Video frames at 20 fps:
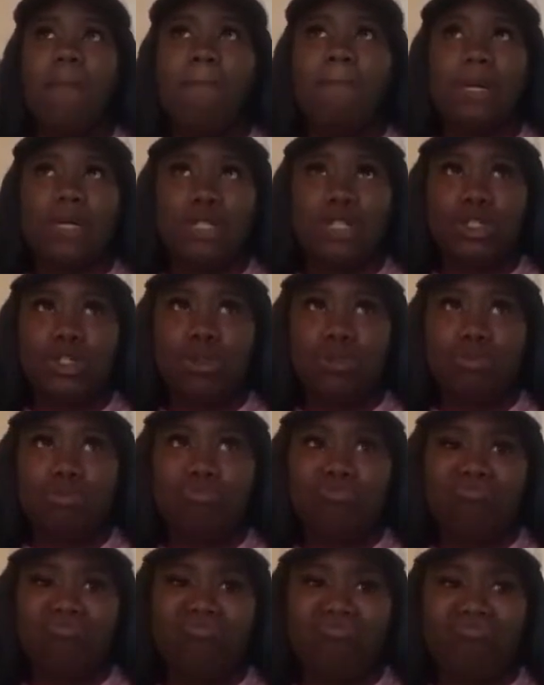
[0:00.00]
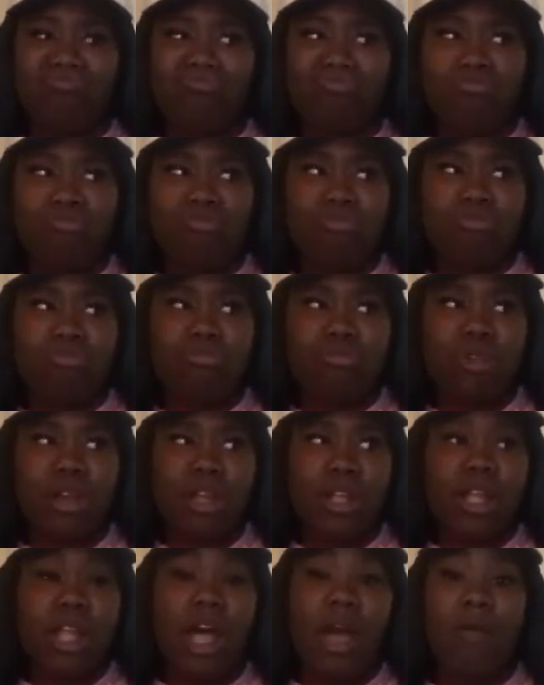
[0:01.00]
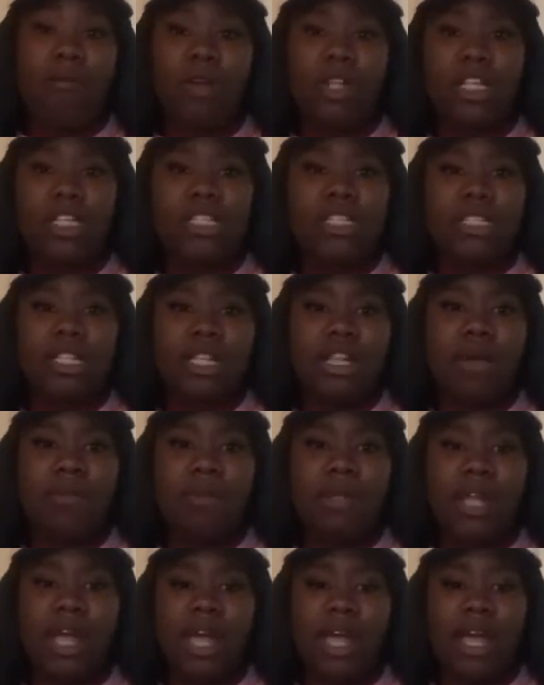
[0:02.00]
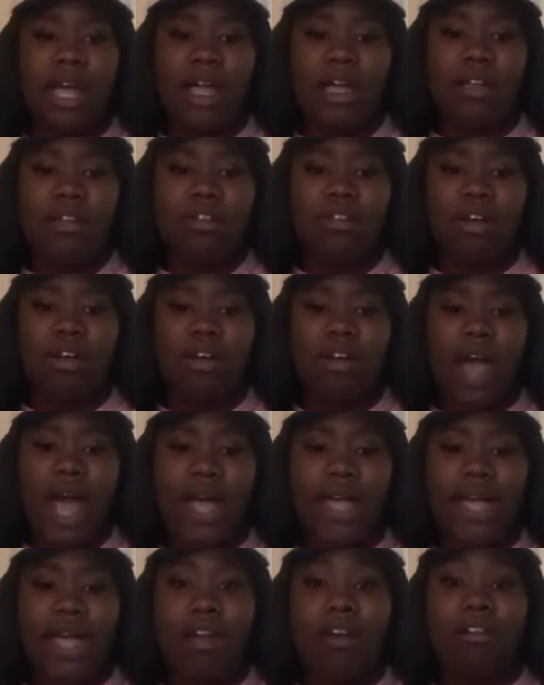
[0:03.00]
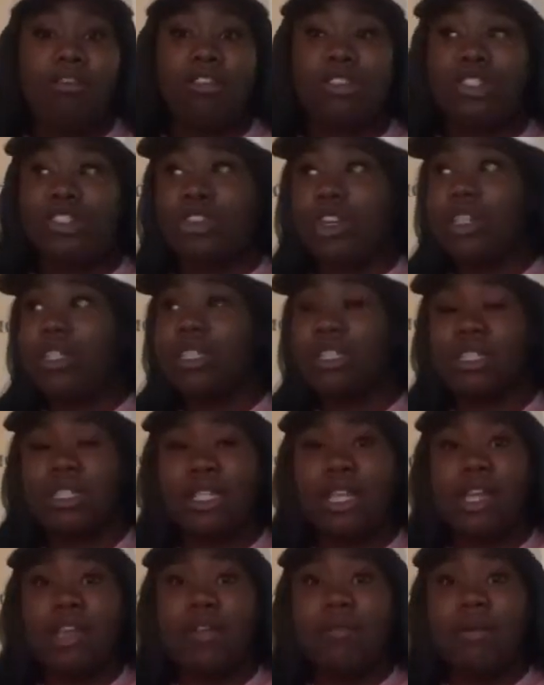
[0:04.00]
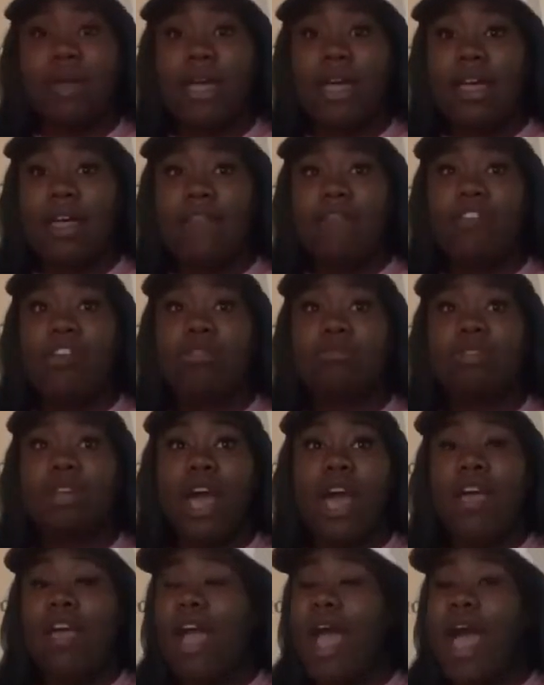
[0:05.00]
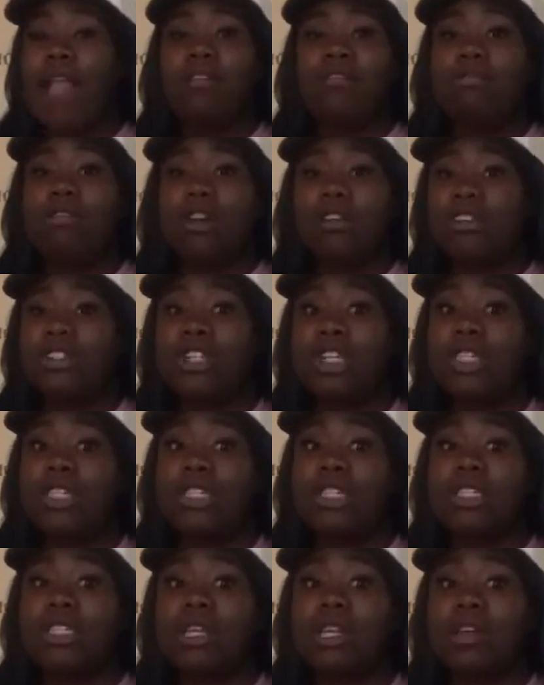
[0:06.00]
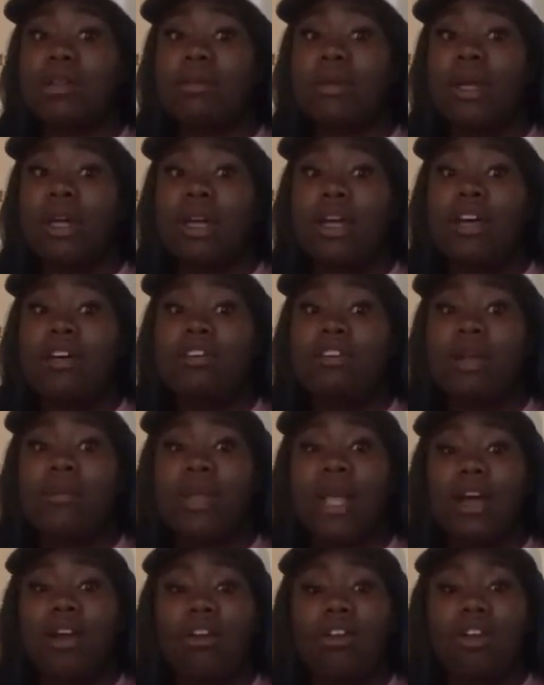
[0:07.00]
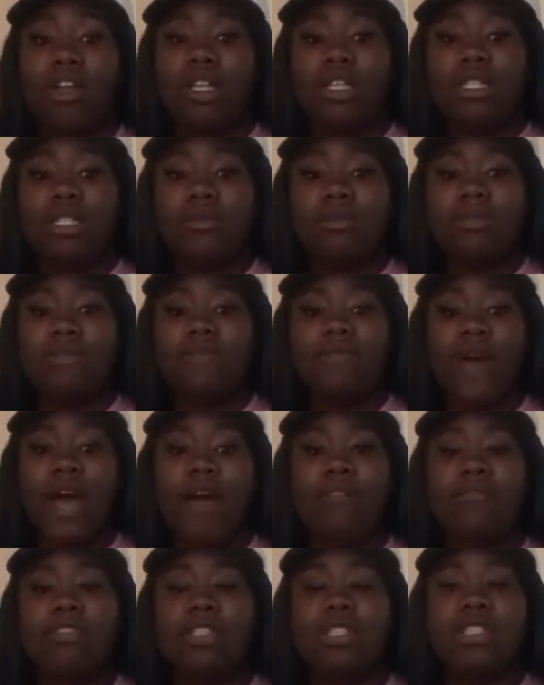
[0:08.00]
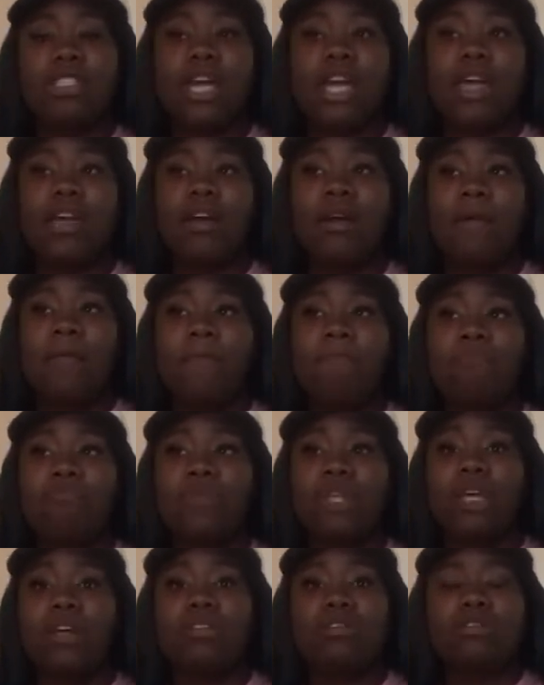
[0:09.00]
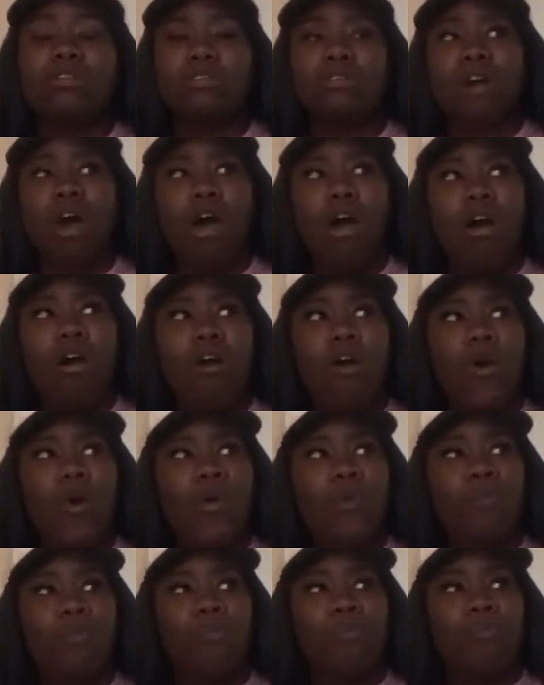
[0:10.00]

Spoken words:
Boom. And then I want to sit up and I can't go straight to sleep. Even though I'm tired, I don't go straight to sleep. So I'm not going to sleep till 5, 6 a.m. So